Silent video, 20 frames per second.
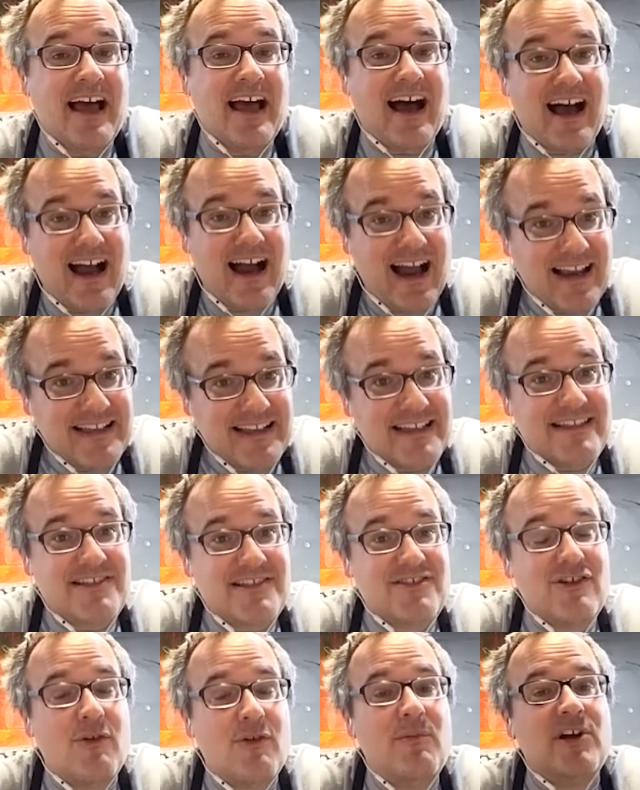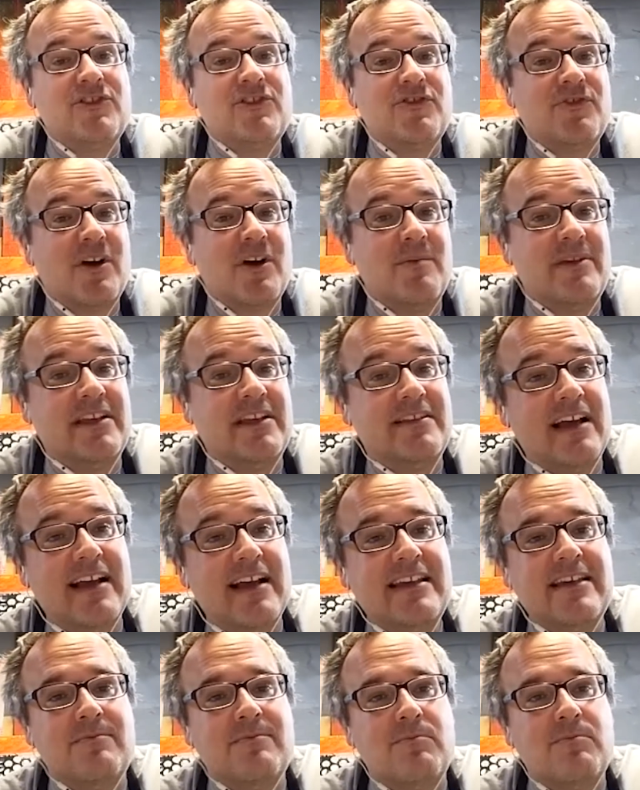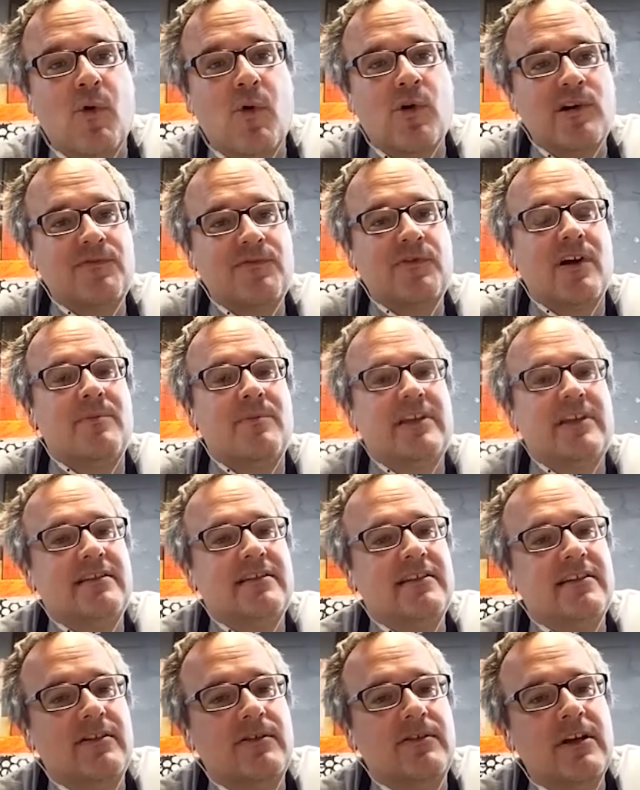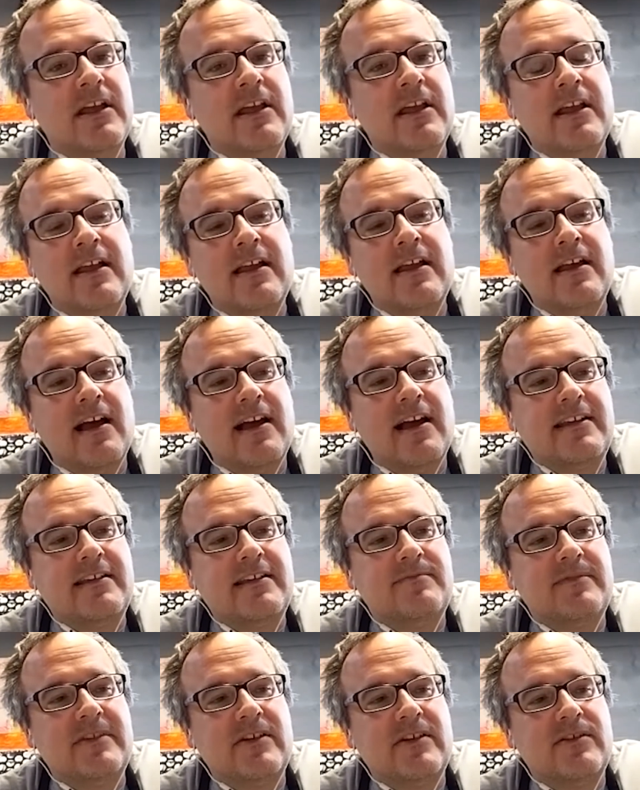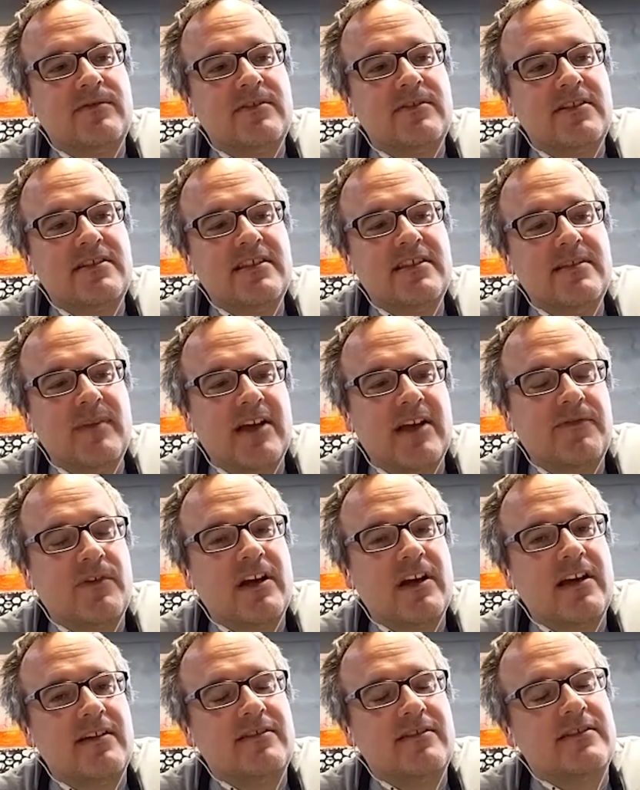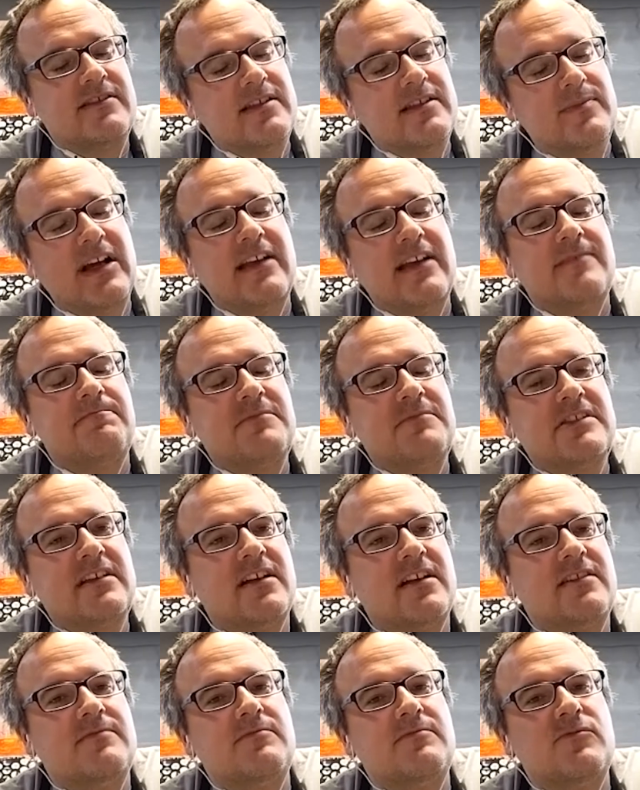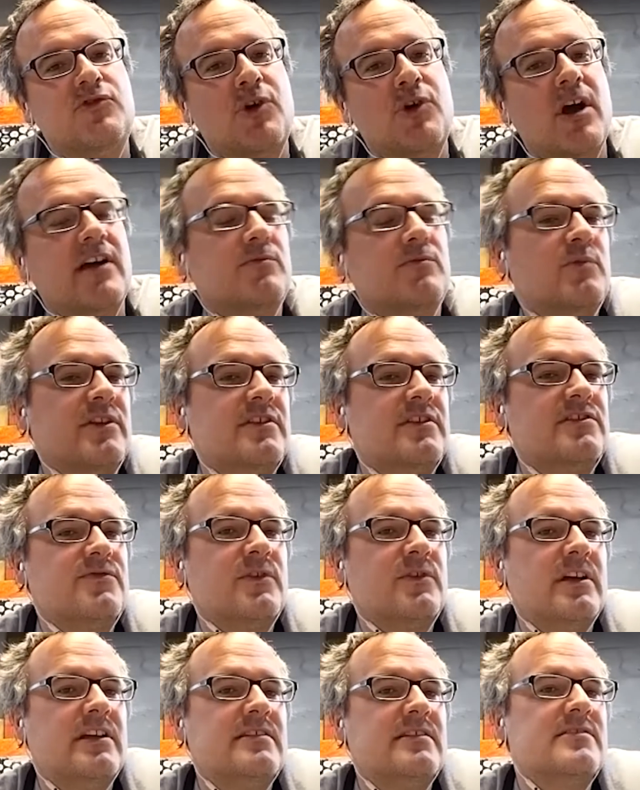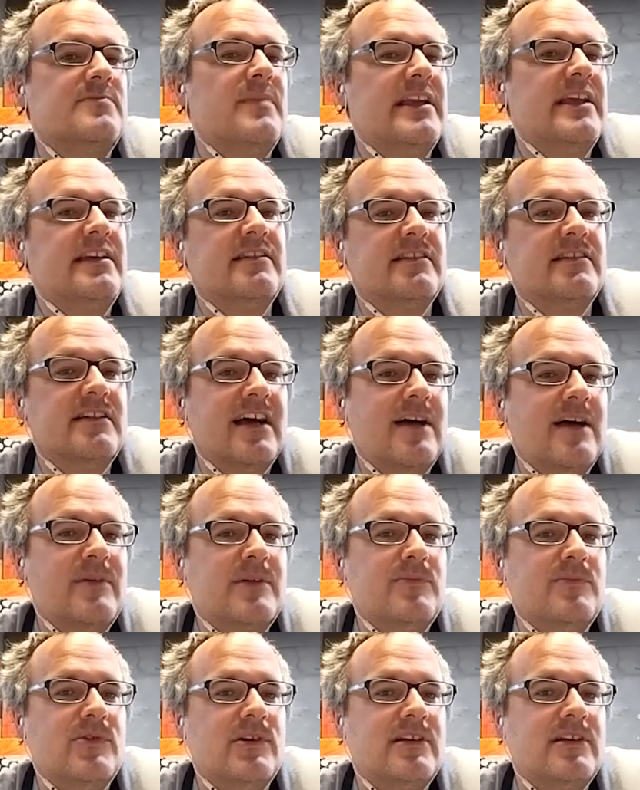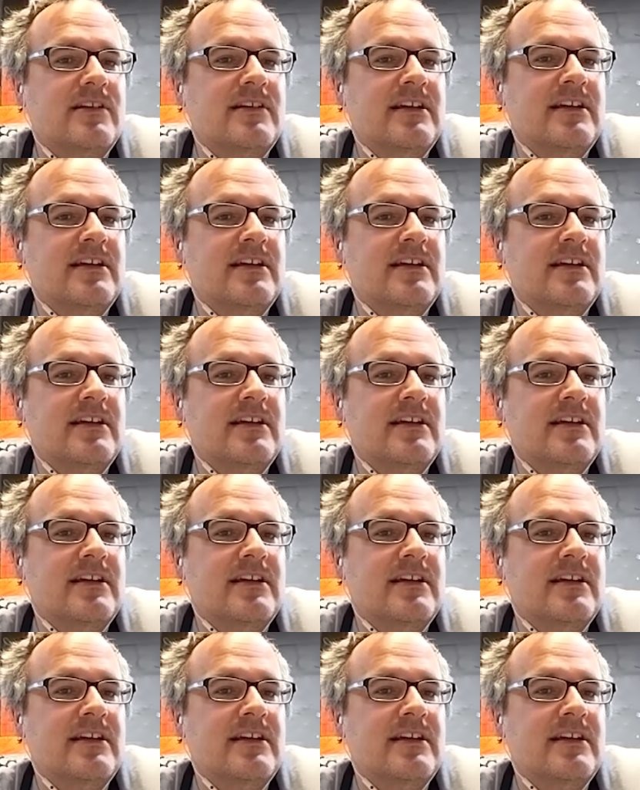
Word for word: i get so much from it i get more from it you know i you know to see my friend see my son drawing with his friends making the comic book